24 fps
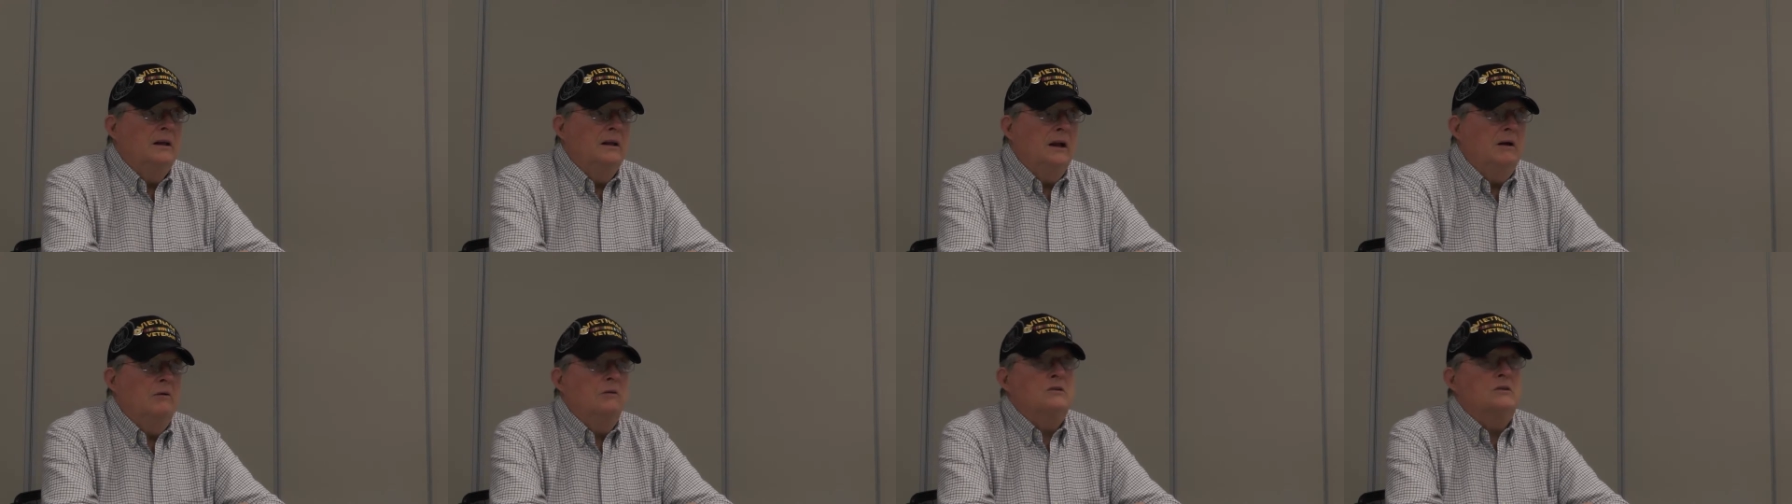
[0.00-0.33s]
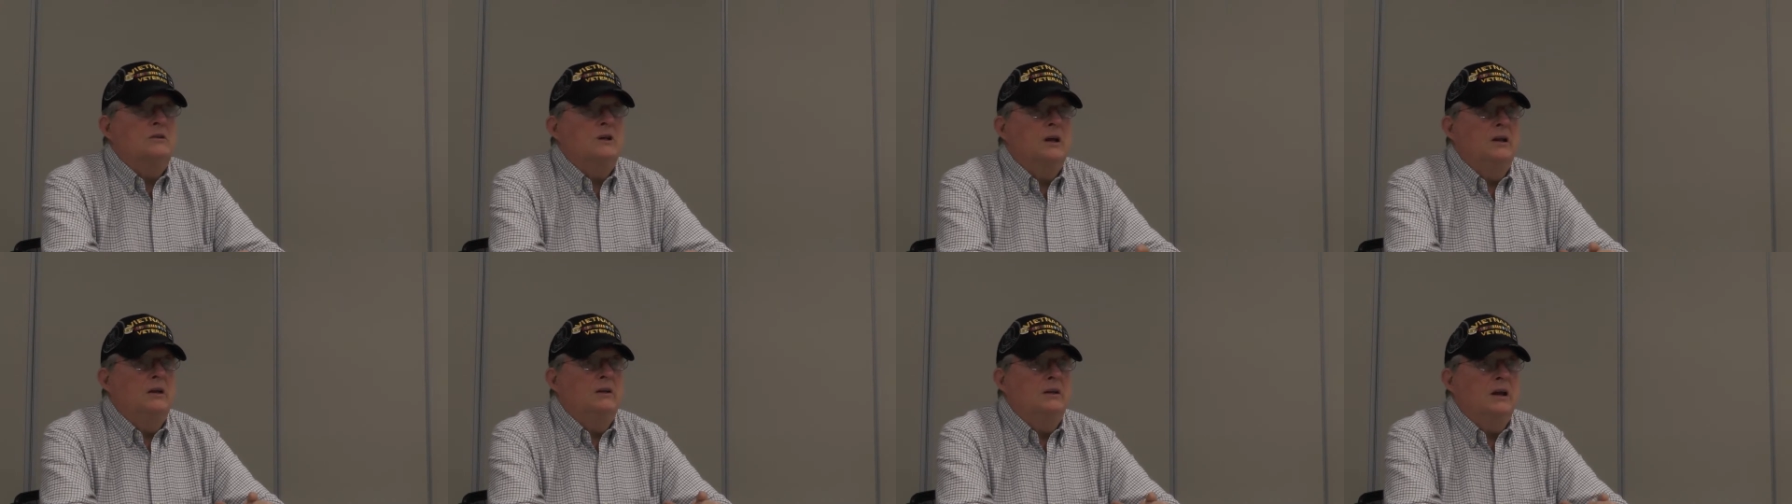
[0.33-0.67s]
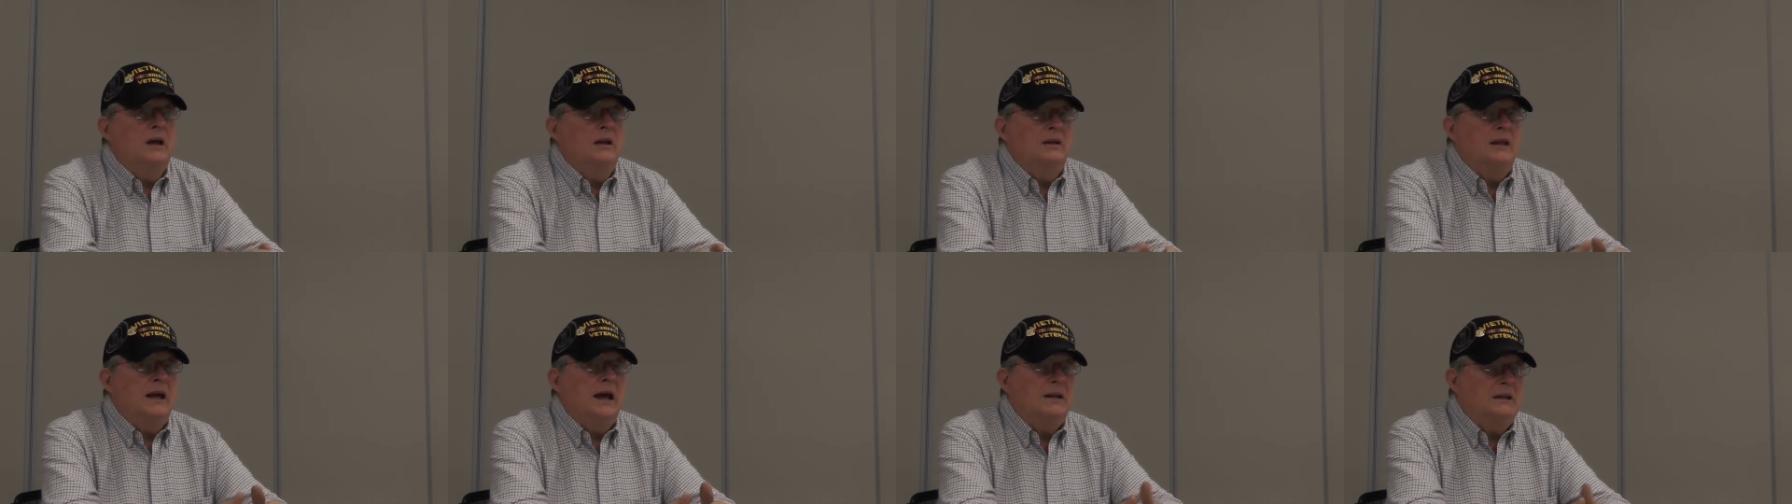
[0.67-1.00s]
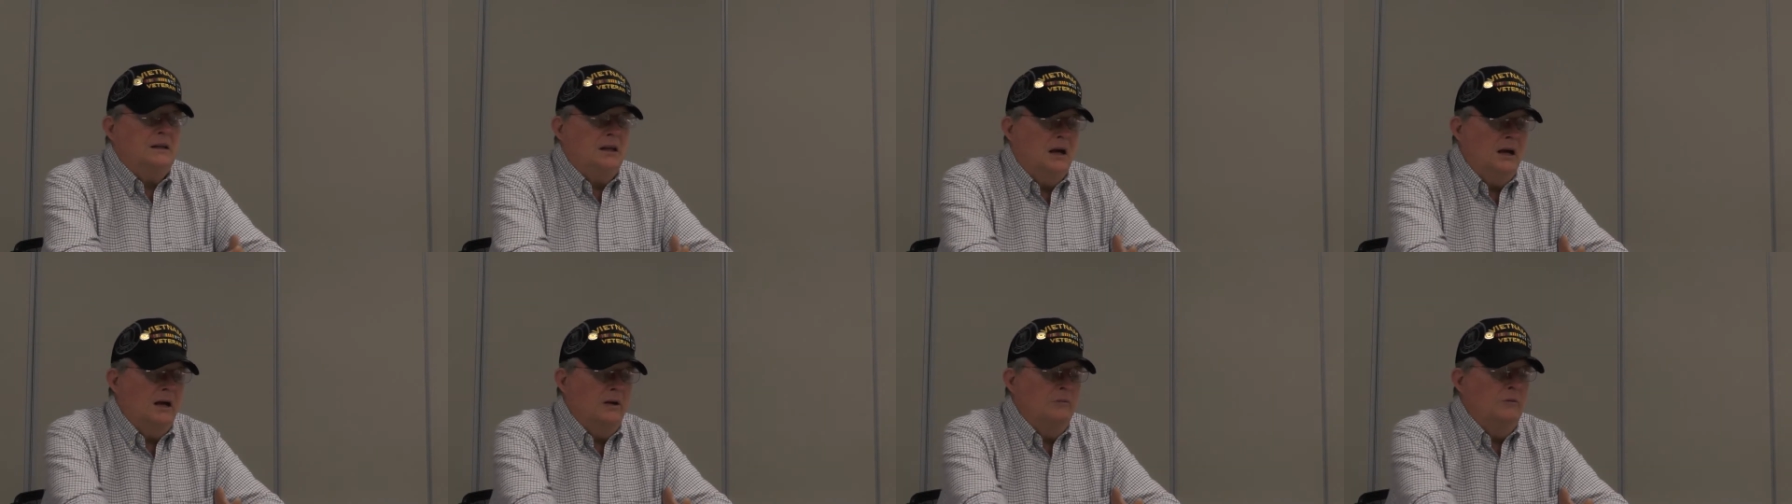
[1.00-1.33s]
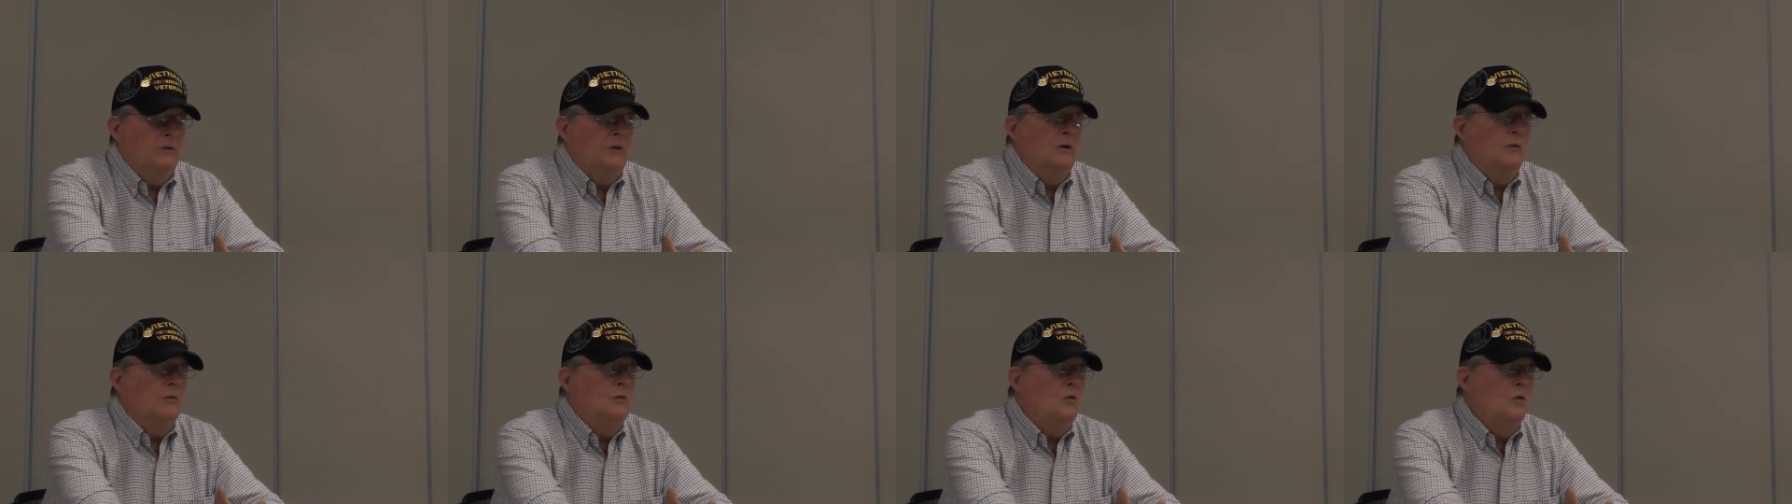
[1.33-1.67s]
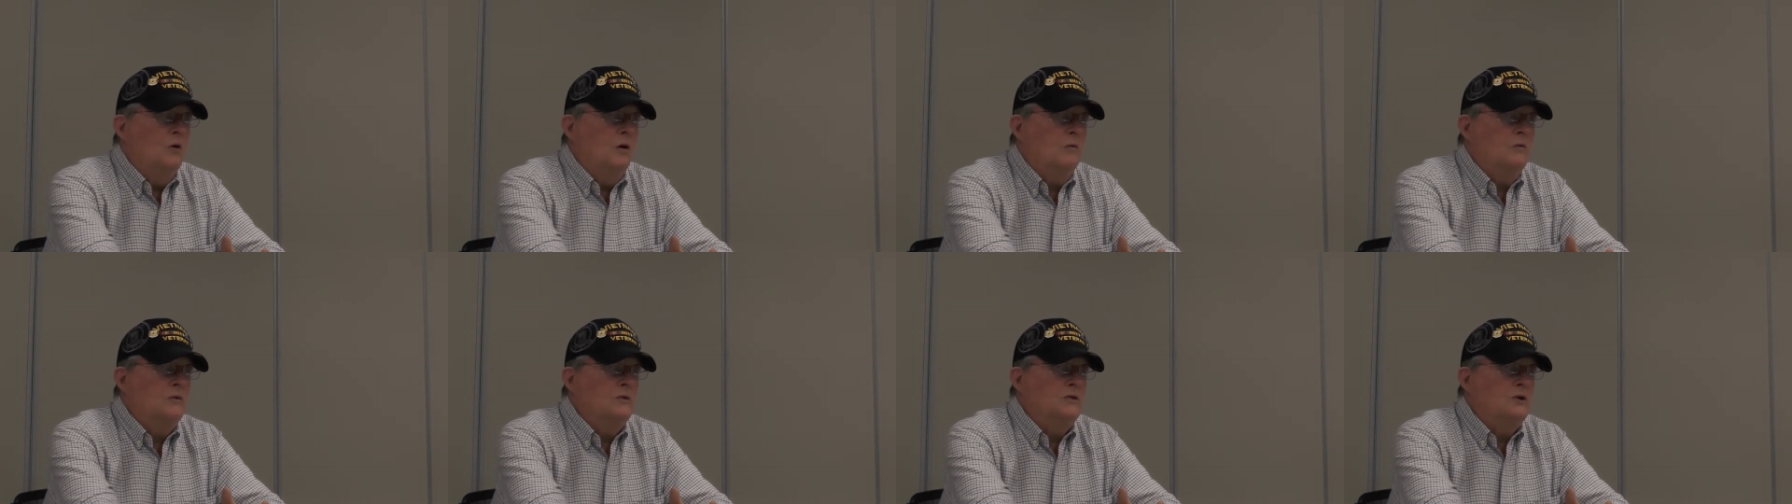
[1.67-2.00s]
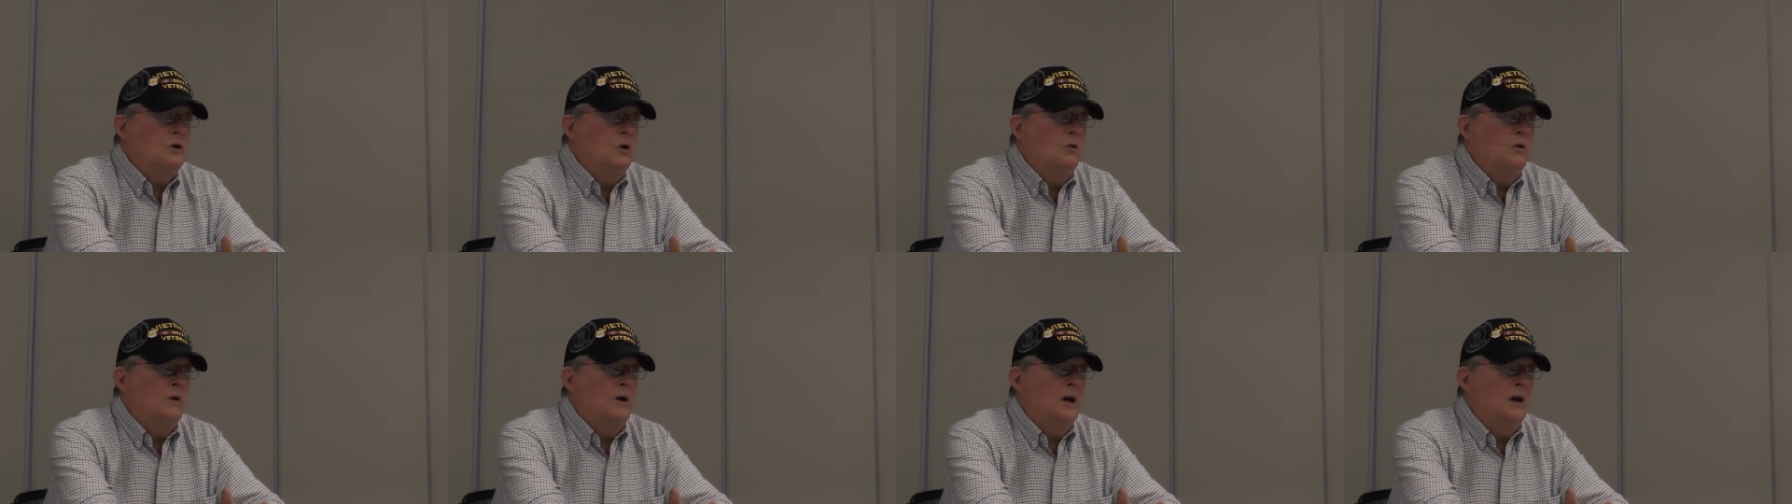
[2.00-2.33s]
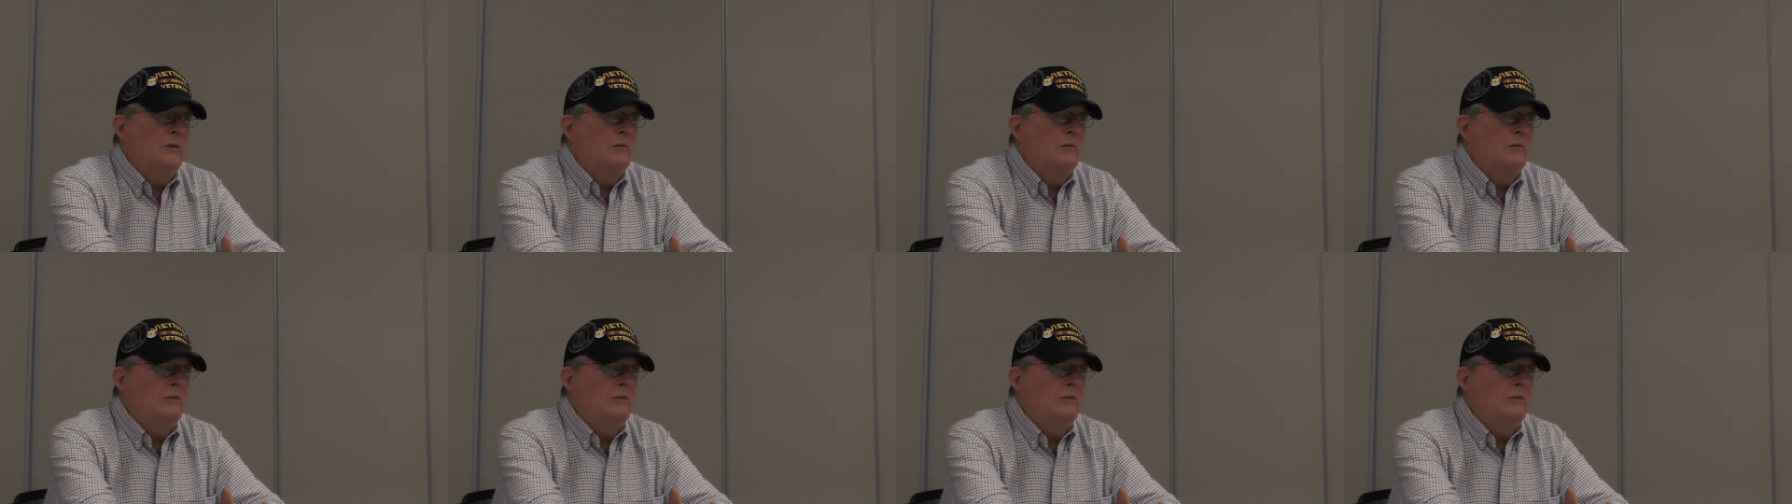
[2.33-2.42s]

And I was at that time the war was going